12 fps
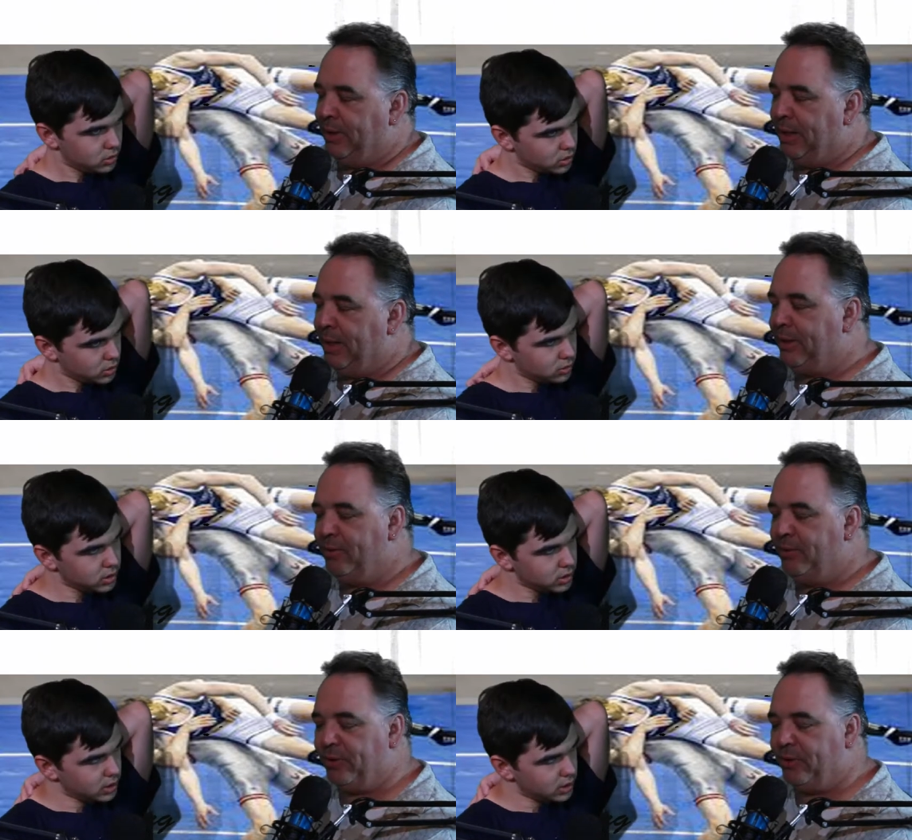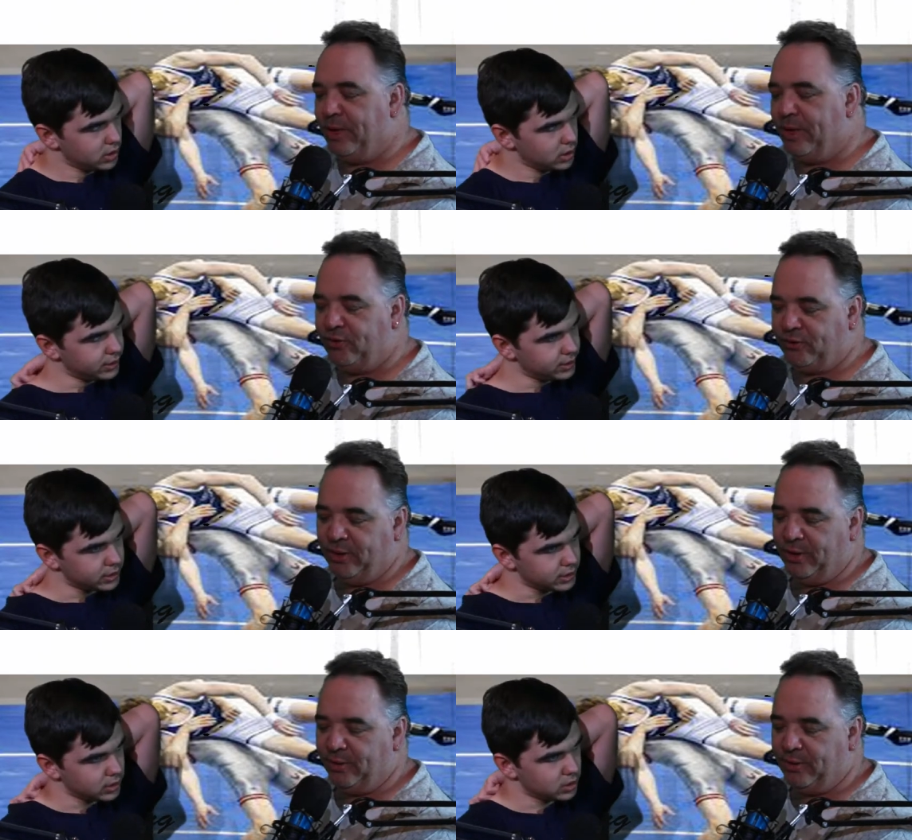Speaker 1: I think what's
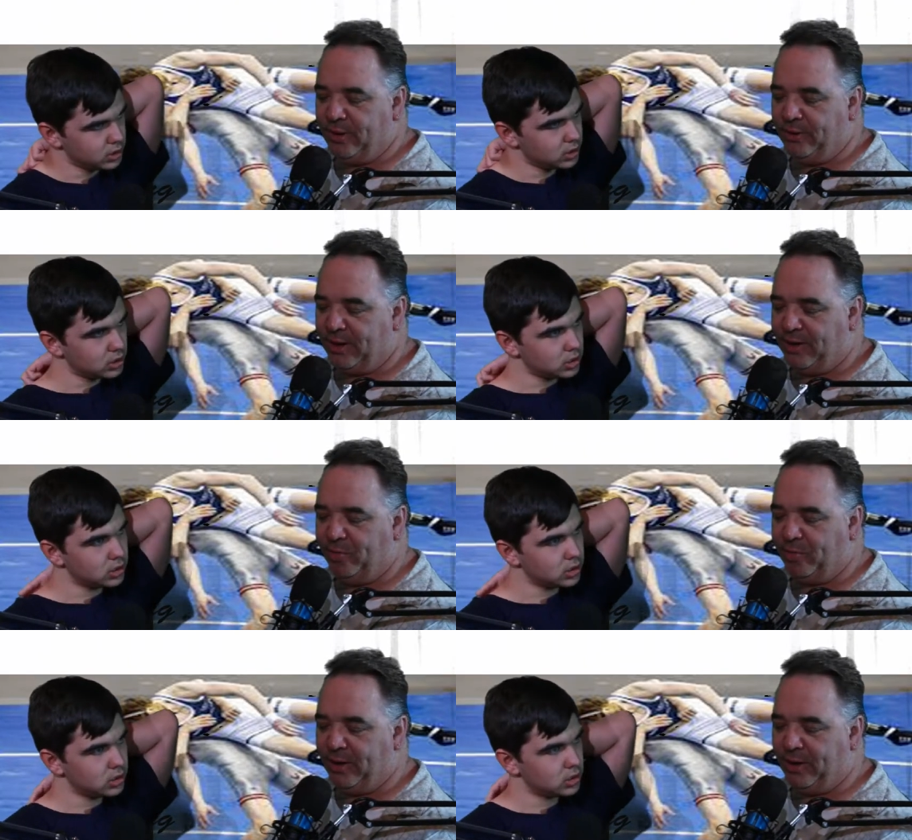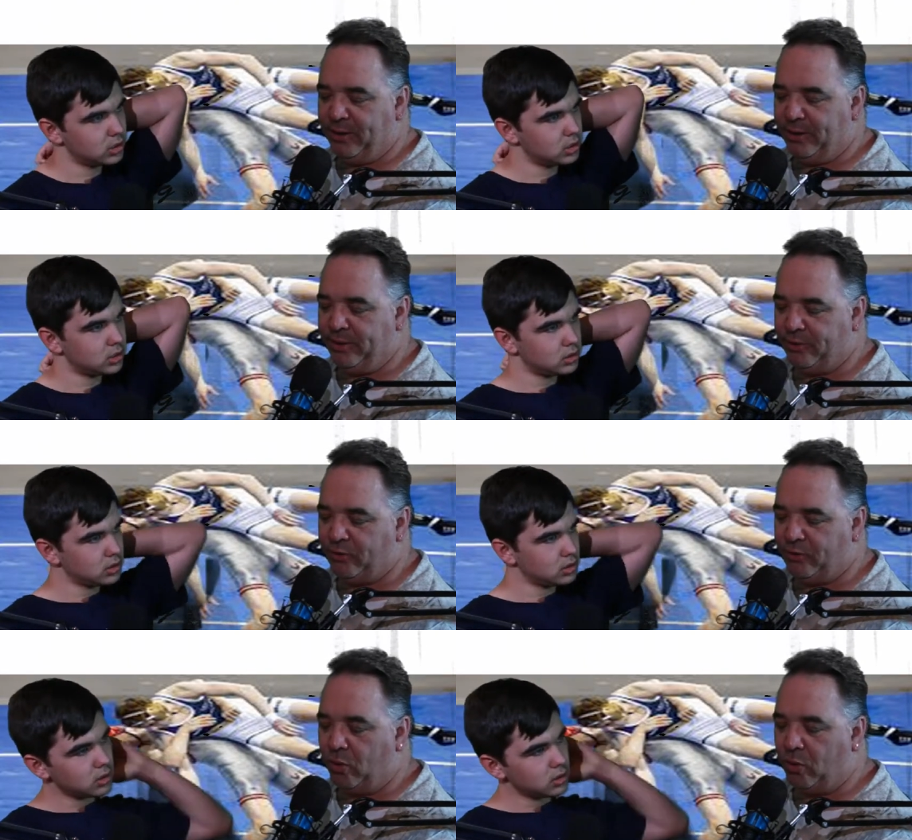interesting is, is that everybody they're
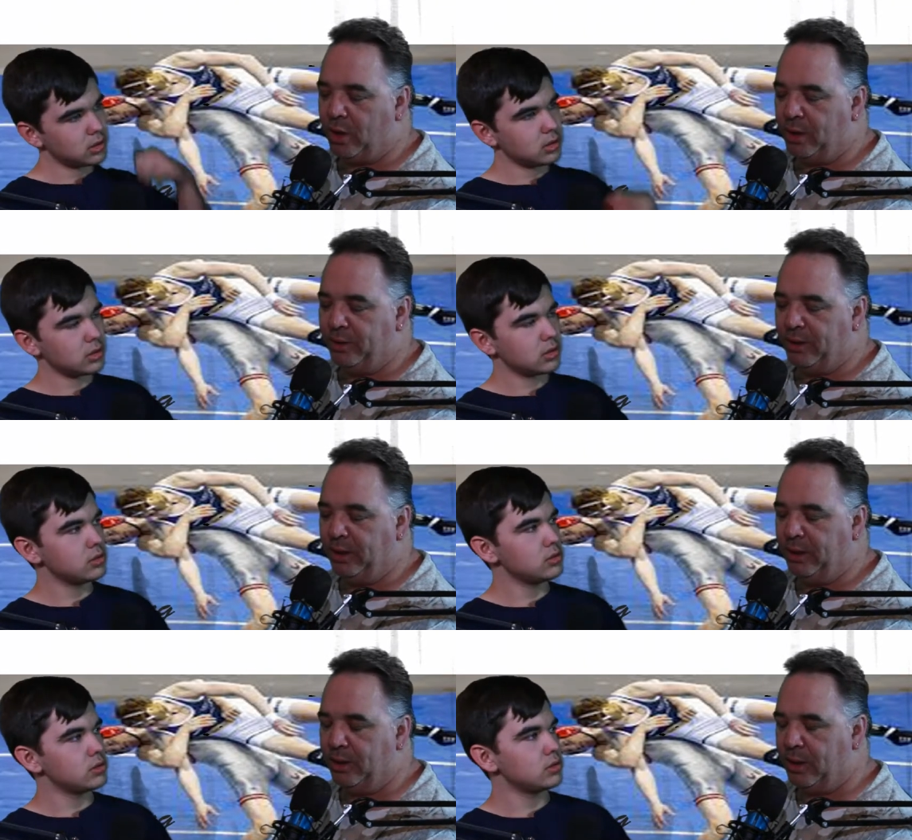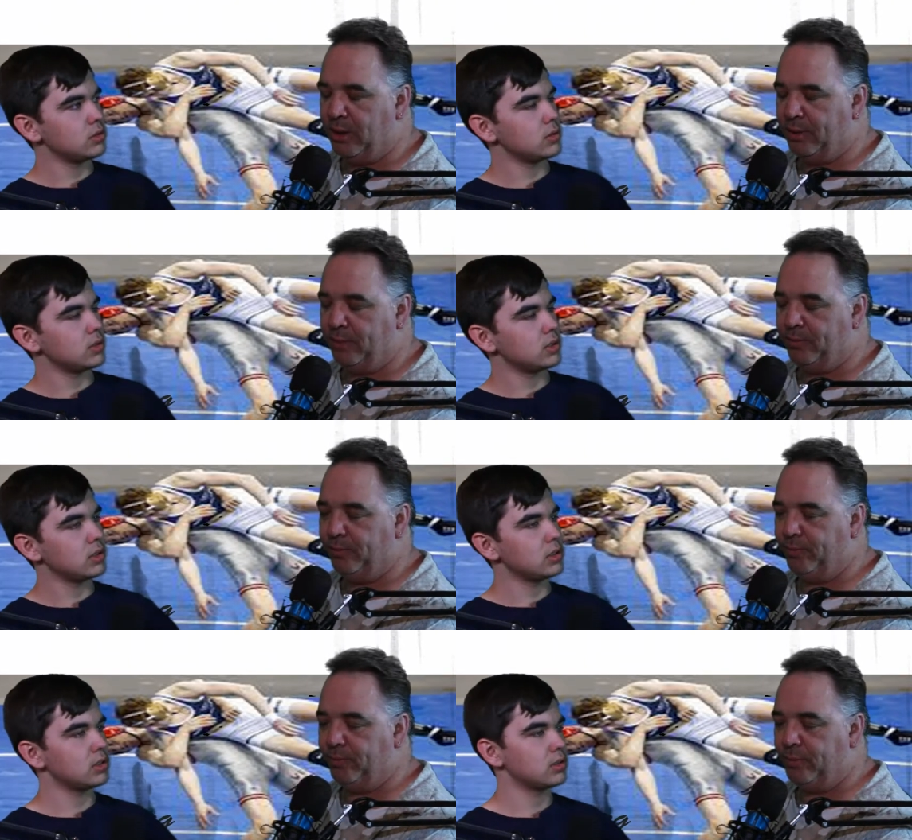so on the
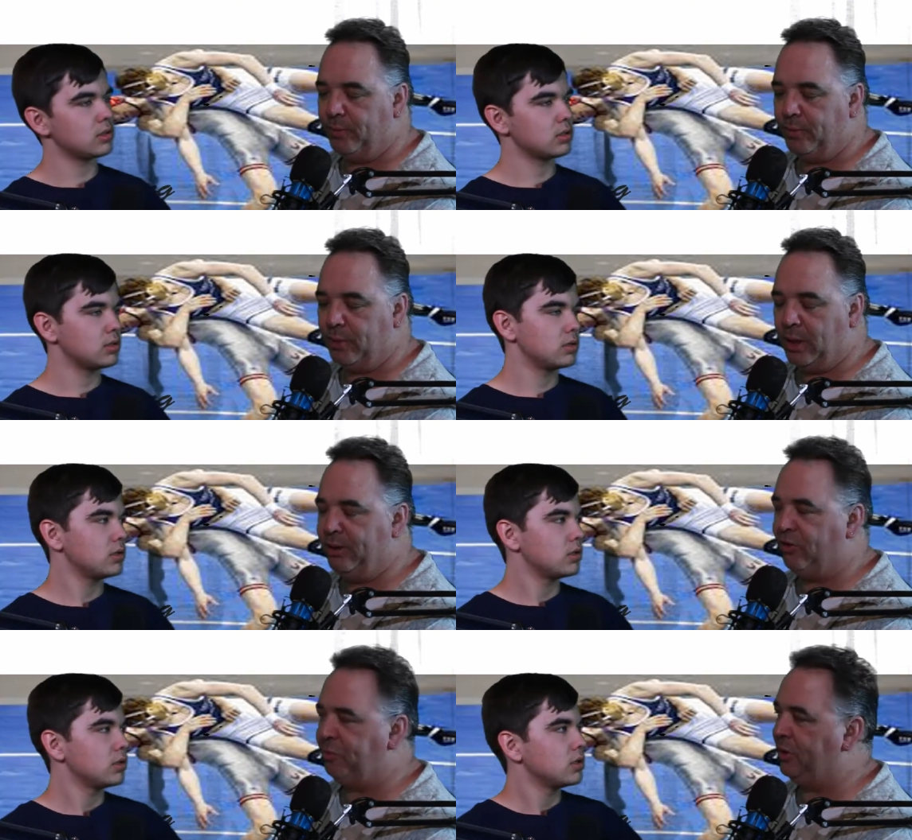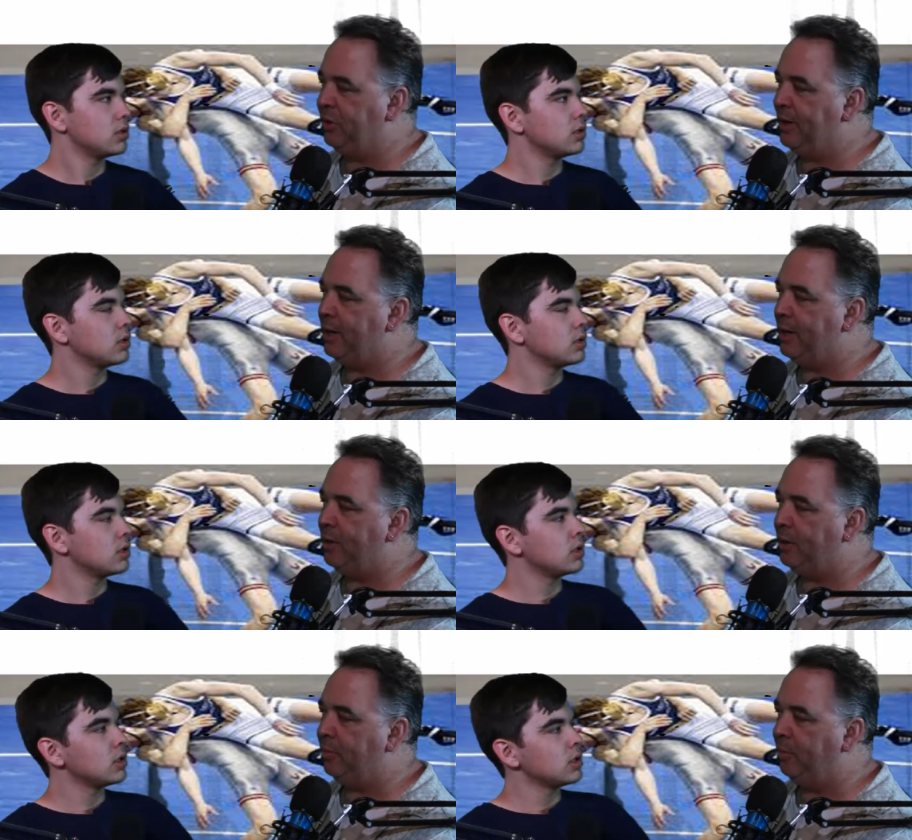um, Undisputed
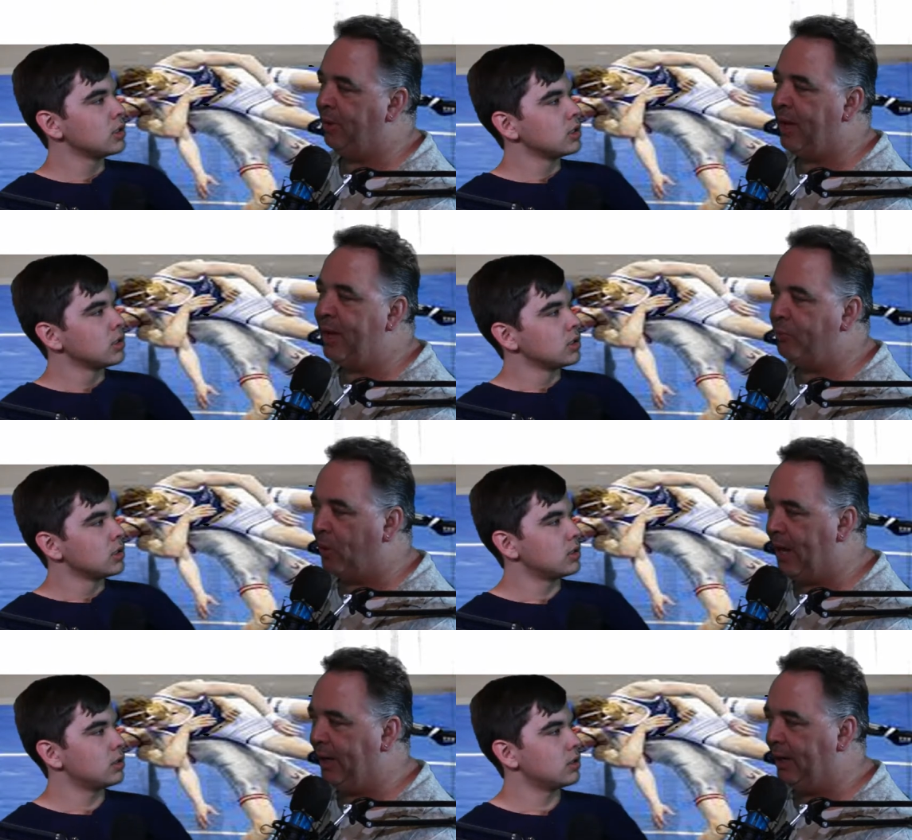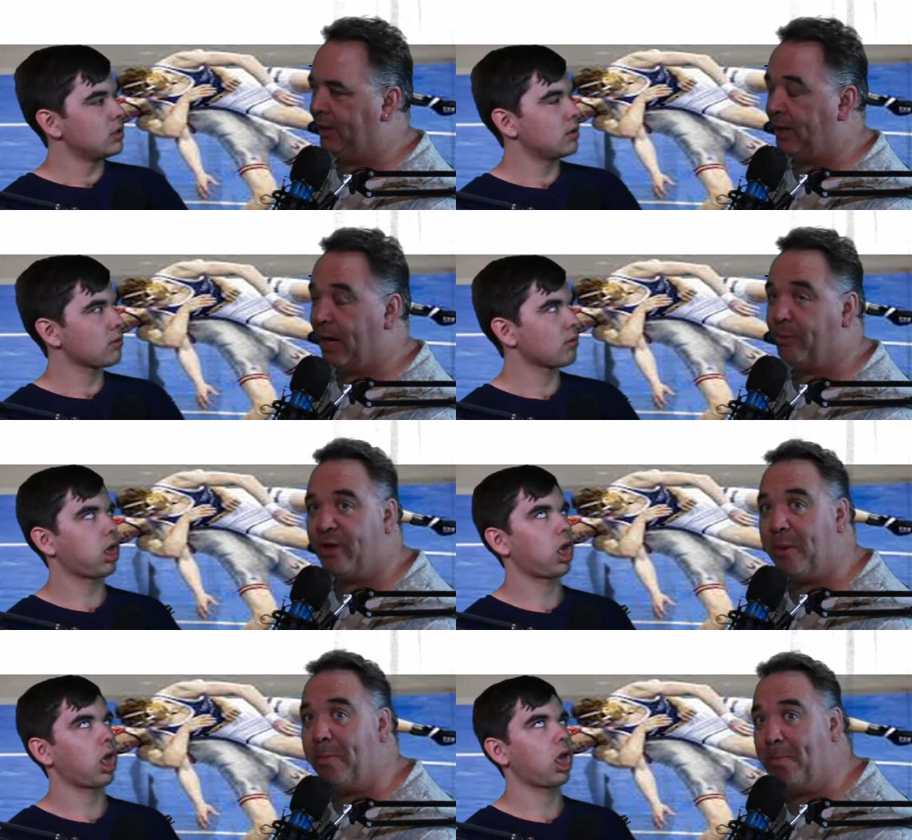Era bandwagon. And I will
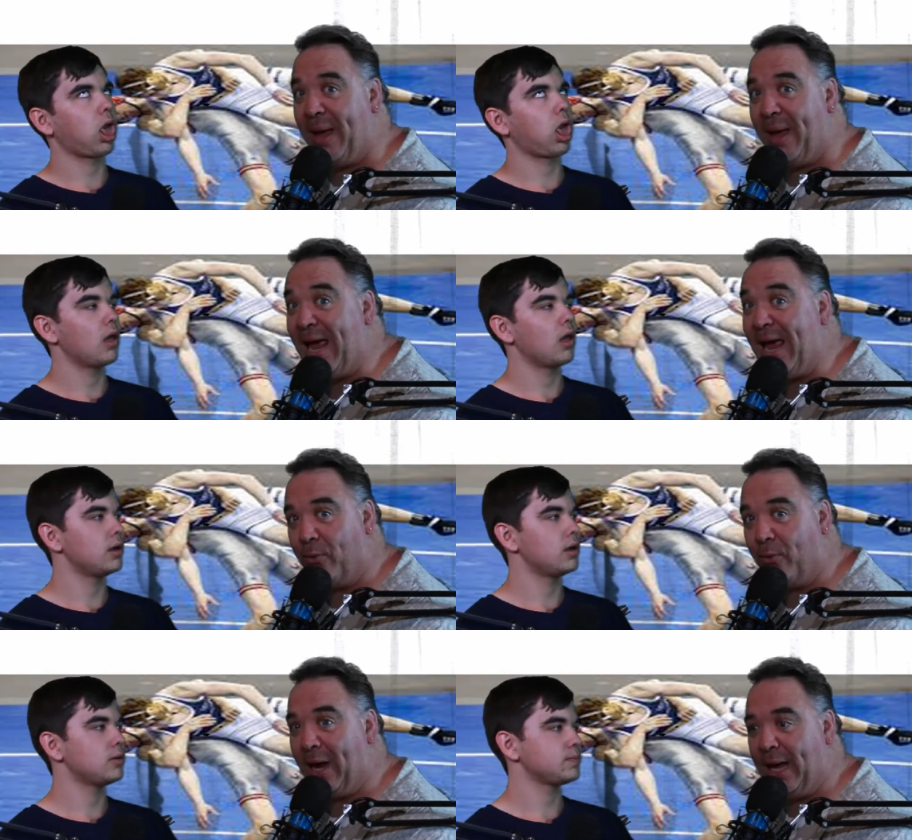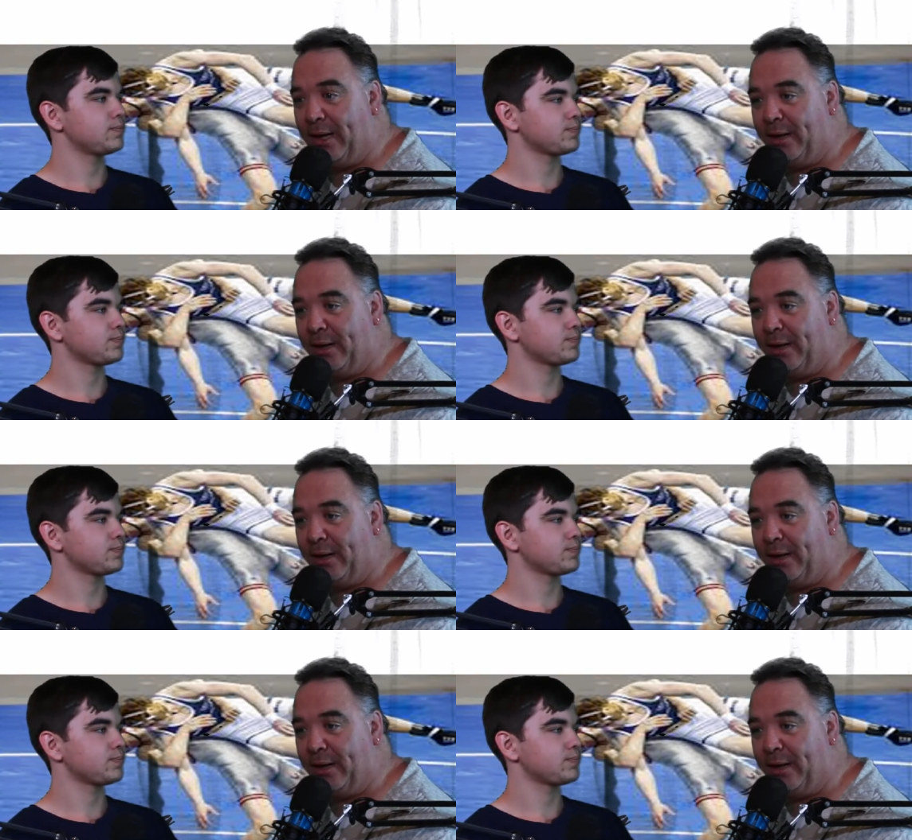say bandwagon